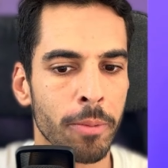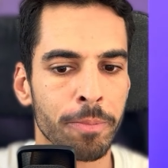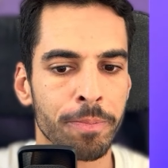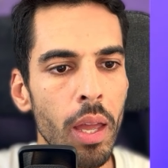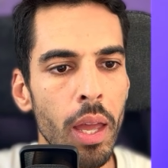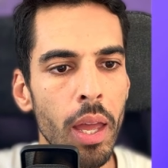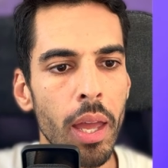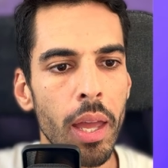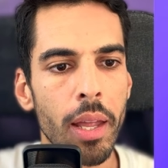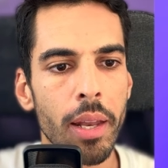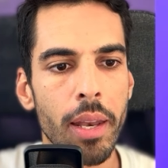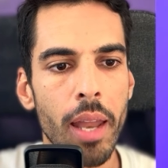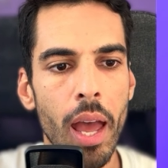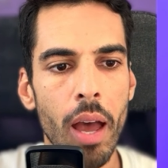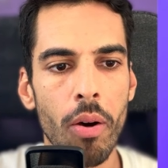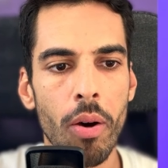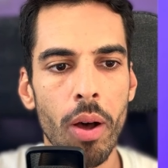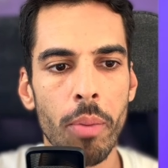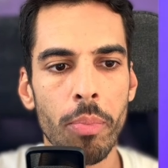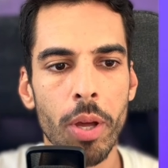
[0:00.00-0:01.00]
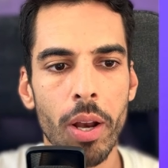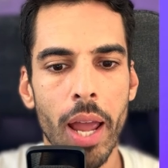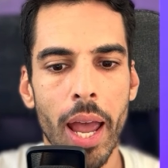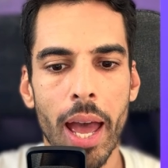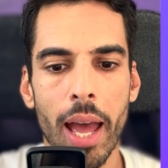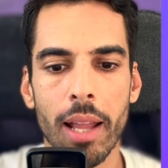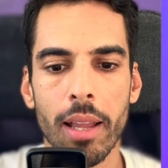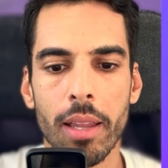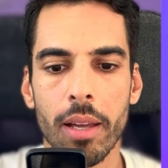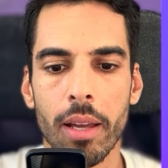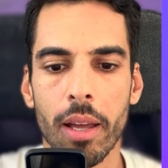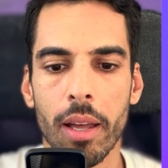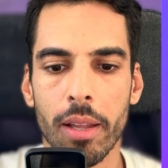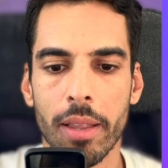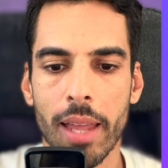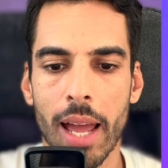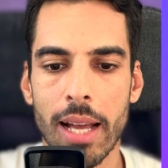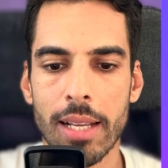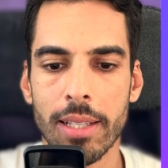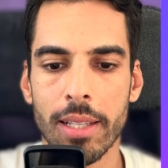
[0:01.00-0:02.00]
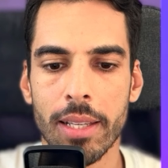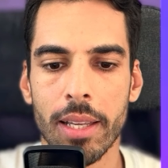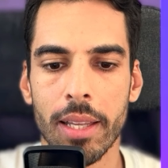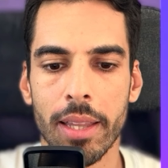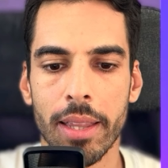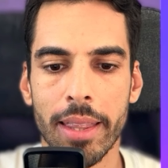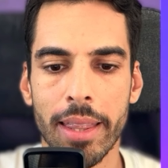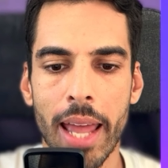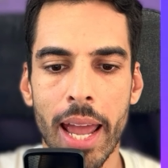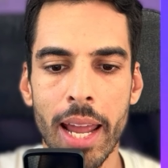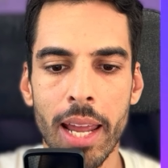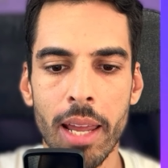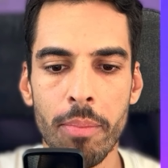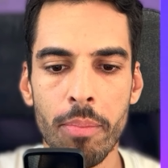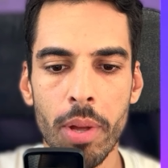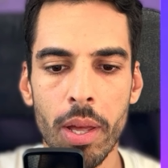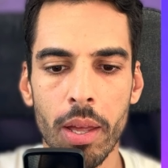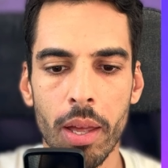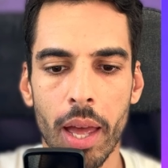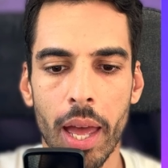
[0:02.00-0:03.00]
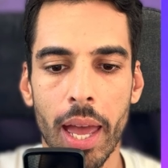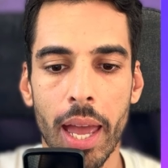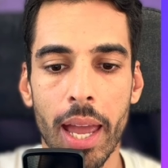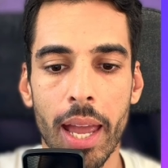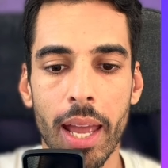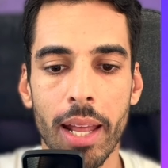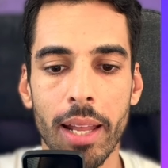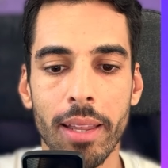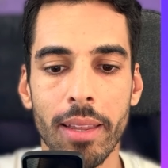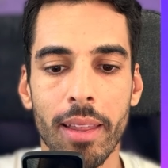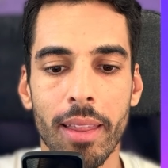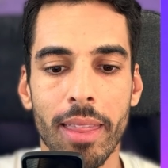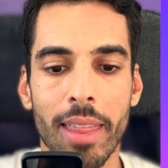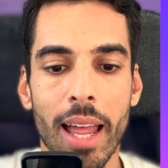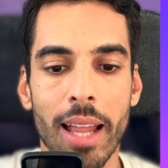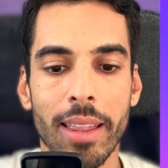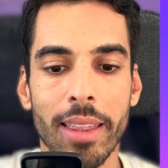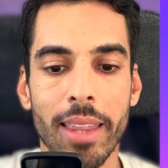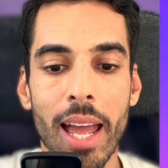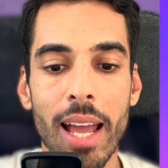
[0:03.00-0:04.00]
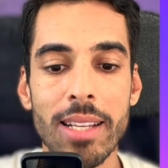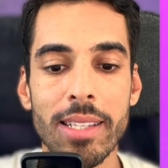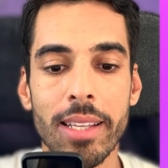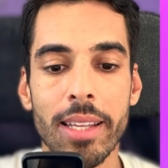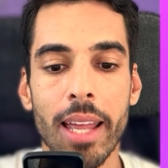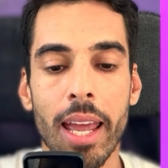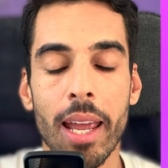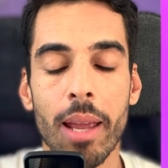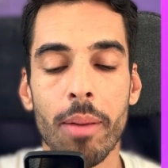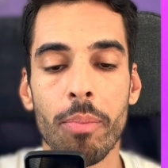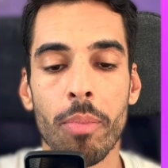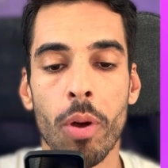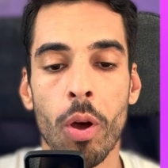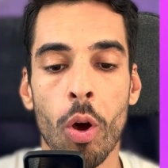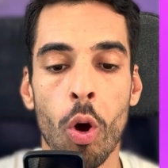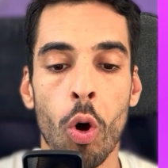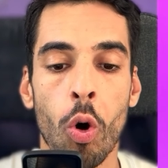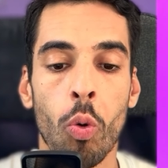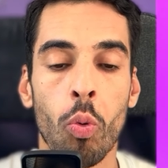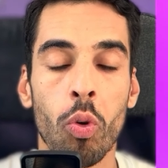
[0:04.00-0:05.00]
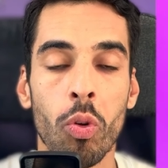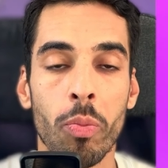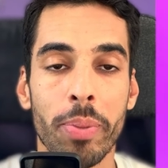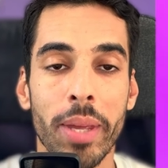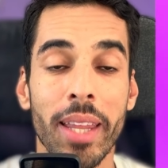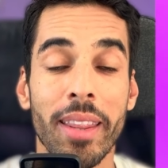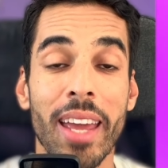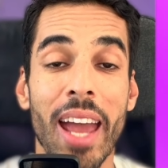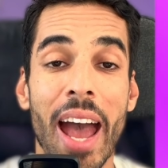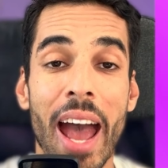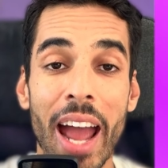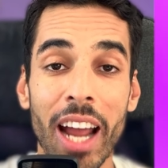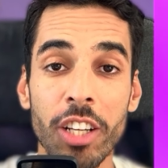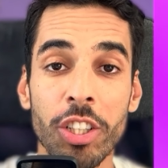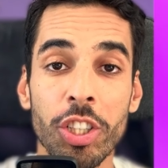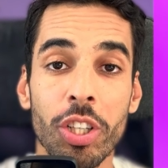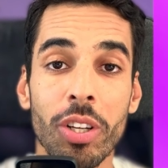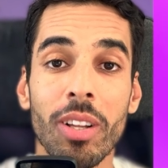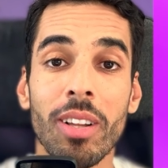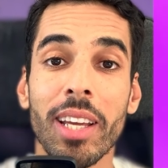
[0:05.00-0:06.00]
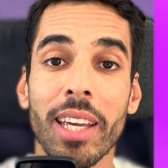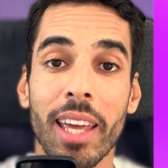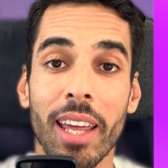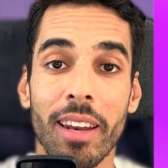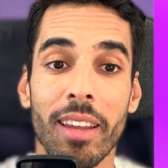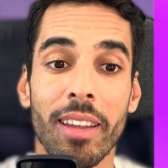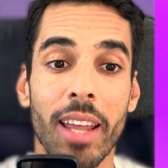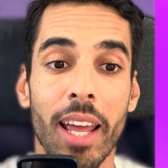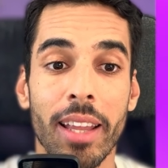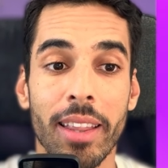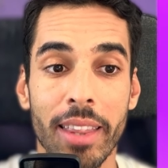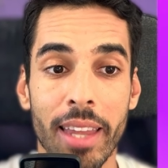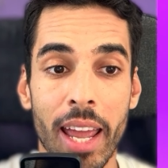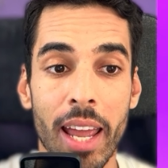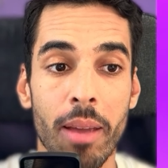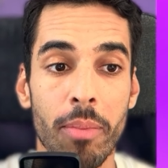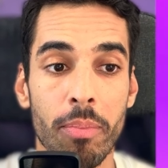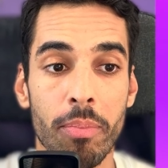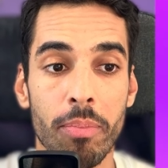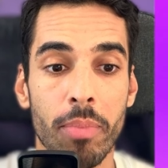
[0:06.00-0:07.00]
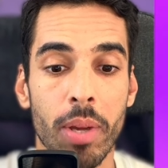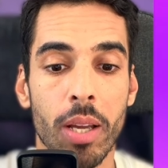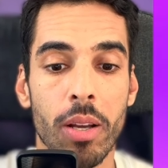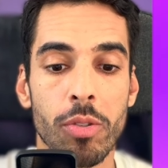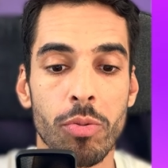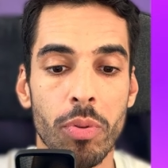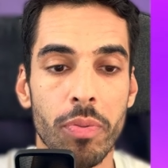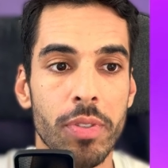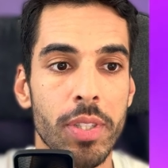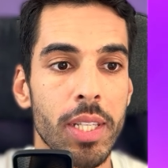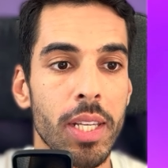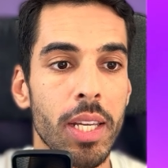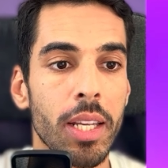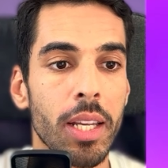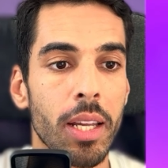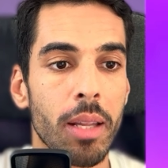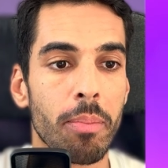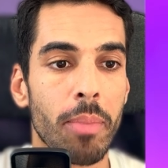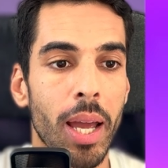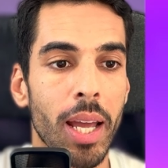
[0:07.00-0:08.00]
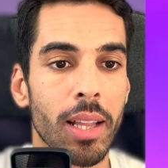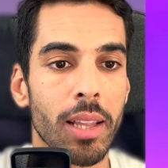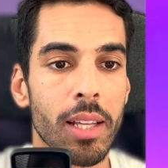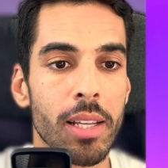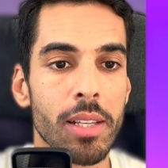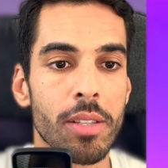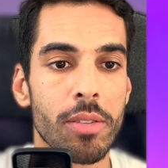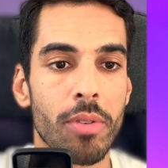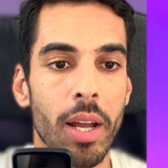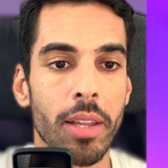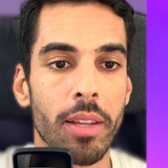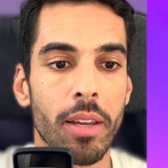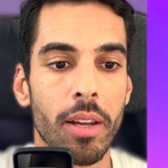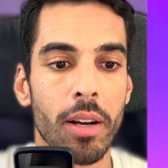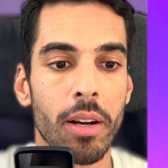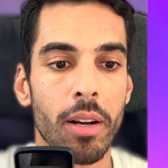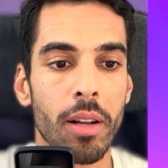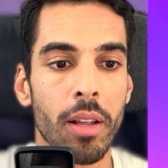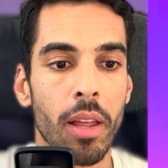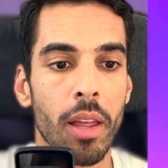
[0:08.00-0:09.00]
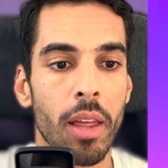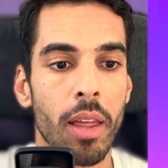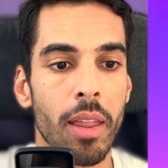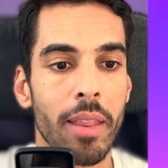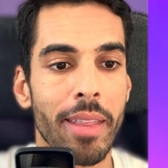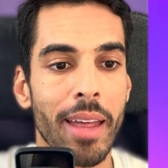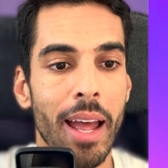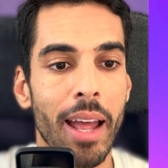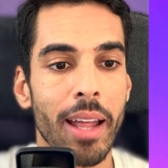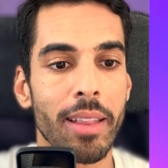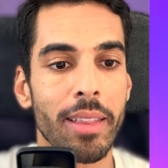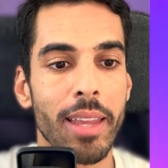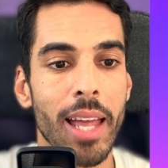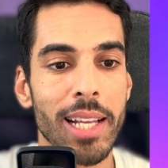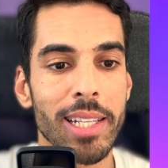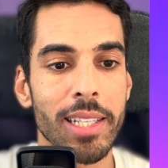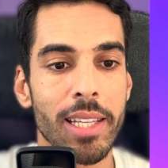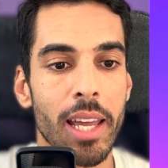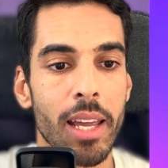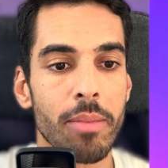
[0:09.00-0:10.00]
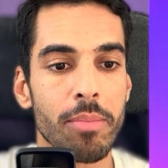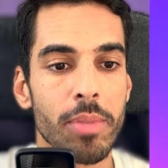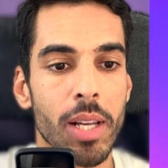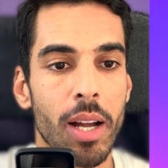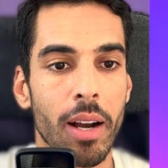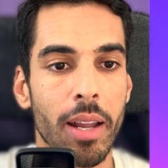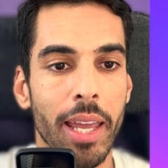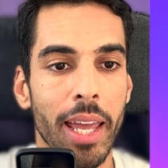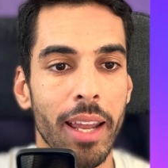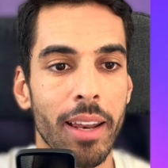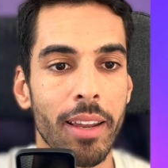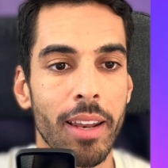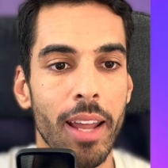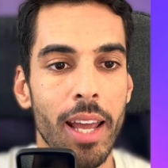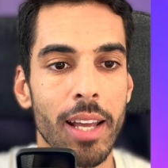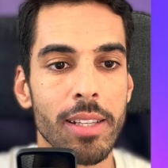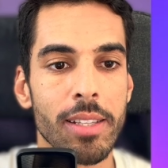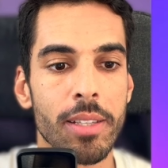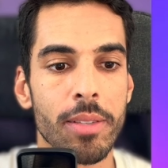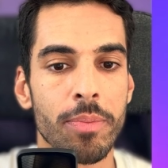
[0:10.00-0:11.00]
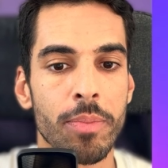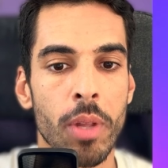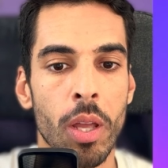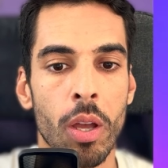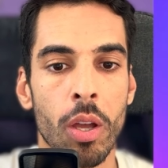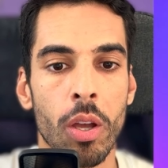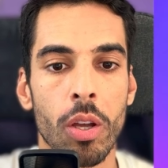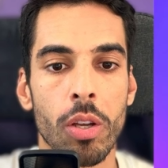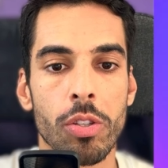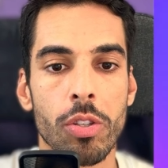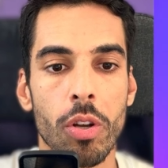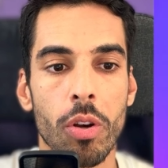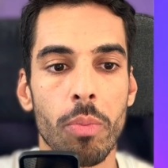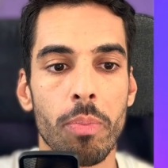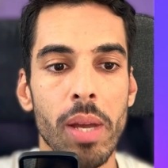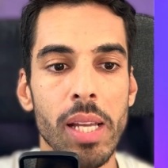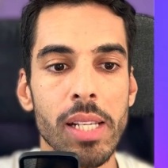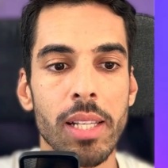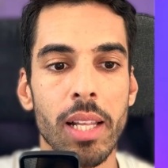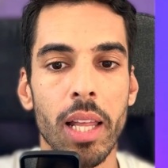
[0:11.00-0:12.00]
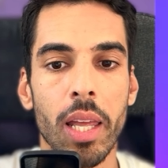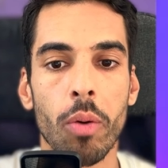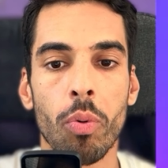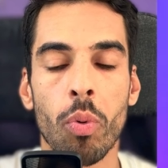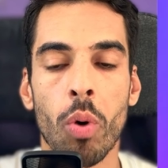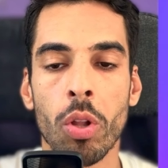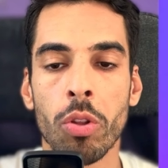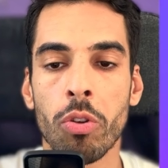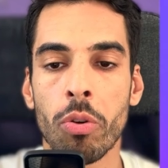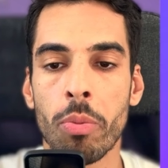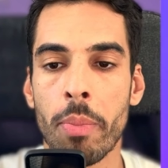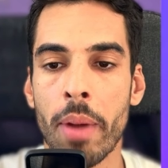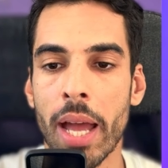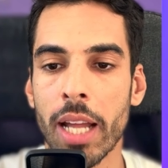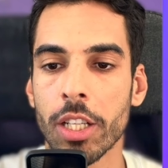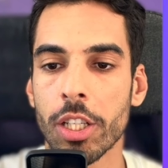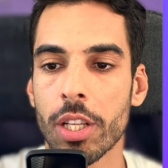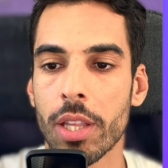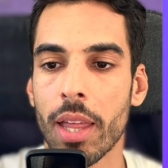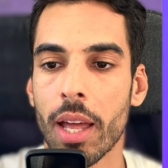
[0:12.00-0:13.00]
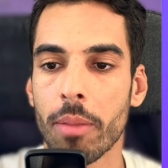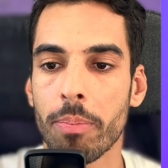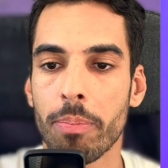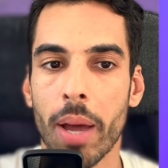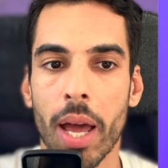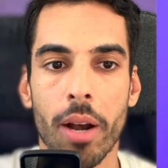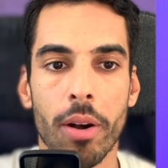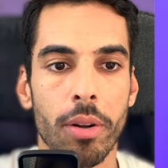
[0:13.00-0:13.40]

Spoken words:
Now I'm going to add a task name, and that task name will be the actual candidate name, because we've seen in my list right here that task names are candidates. So basically we want to match that pattern.